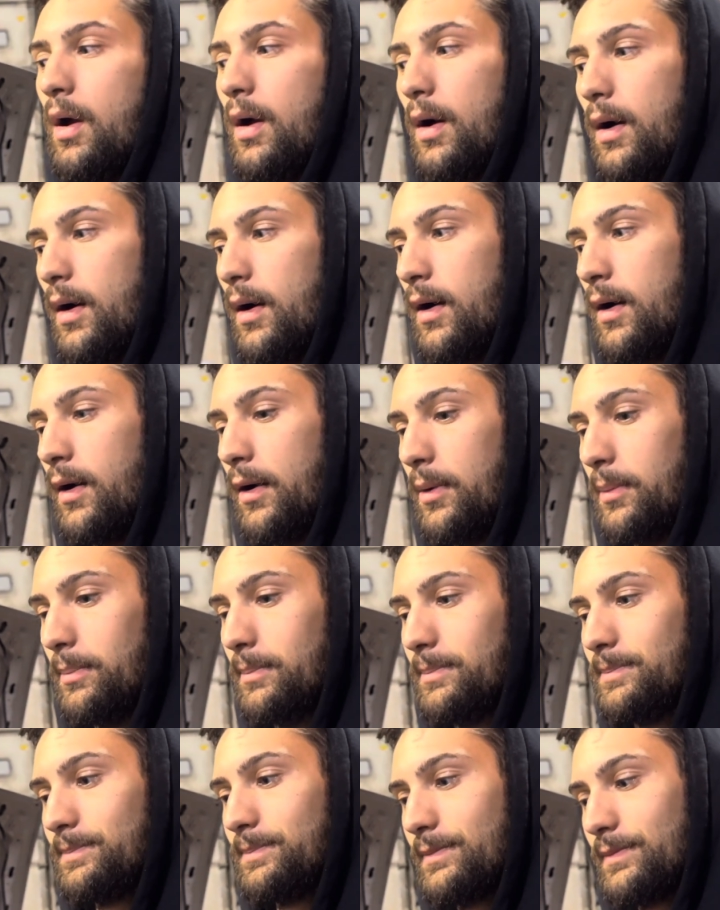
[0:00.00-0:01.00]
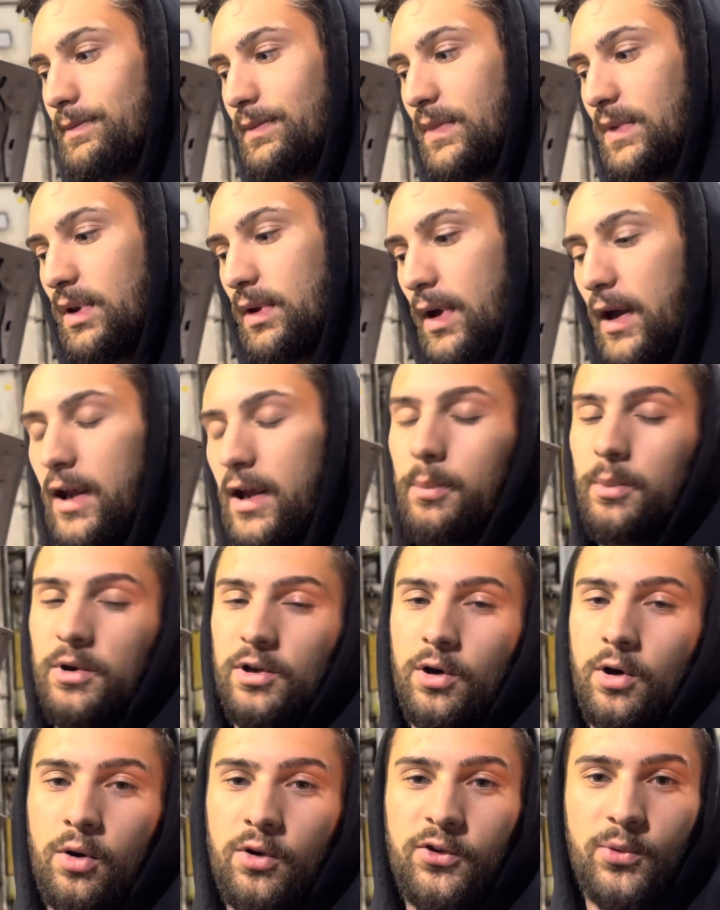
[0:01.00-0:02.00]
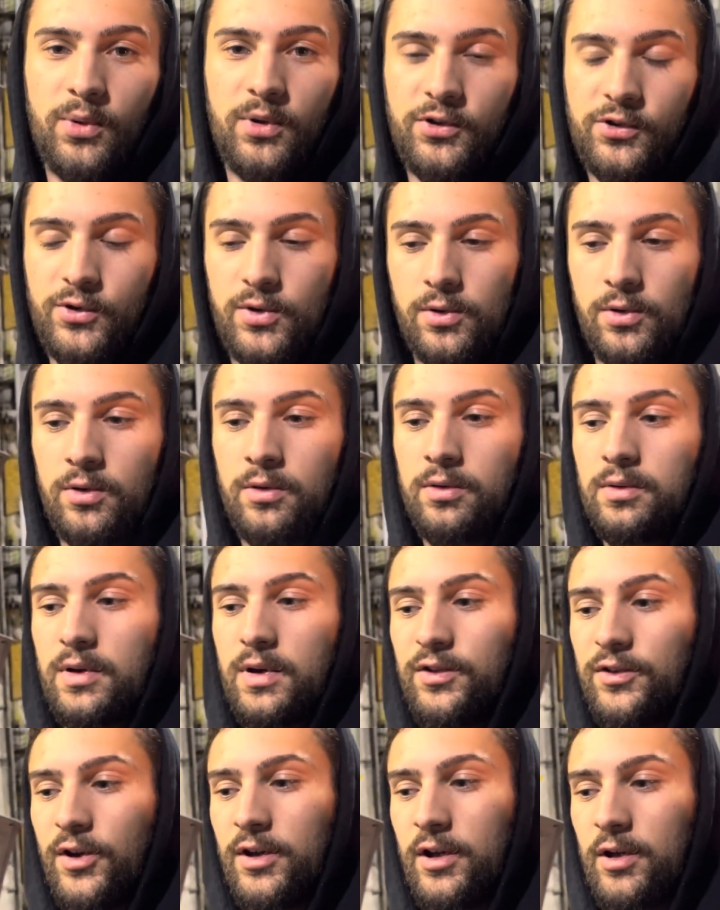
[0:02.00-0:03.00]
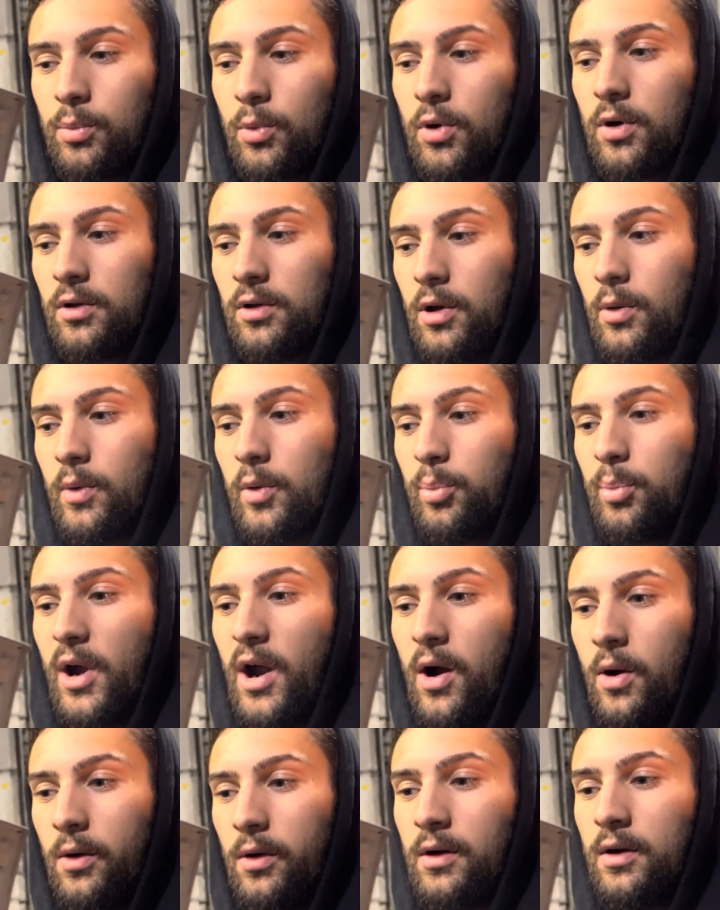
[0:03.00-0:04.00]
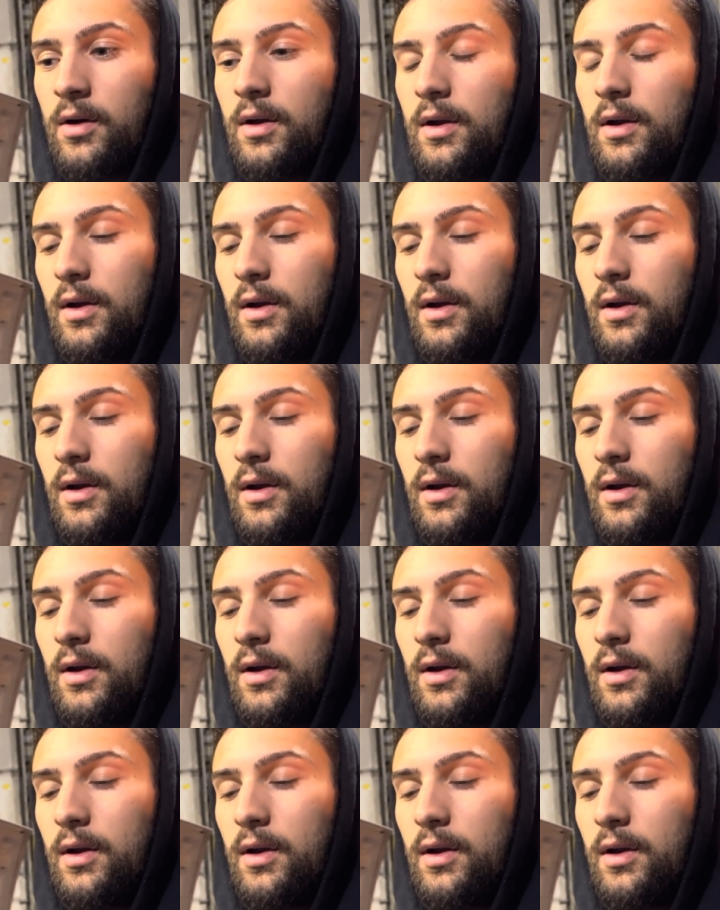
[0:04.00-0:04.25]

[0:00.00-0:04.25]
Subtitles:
I am going to go twin scroll because I need more low end power.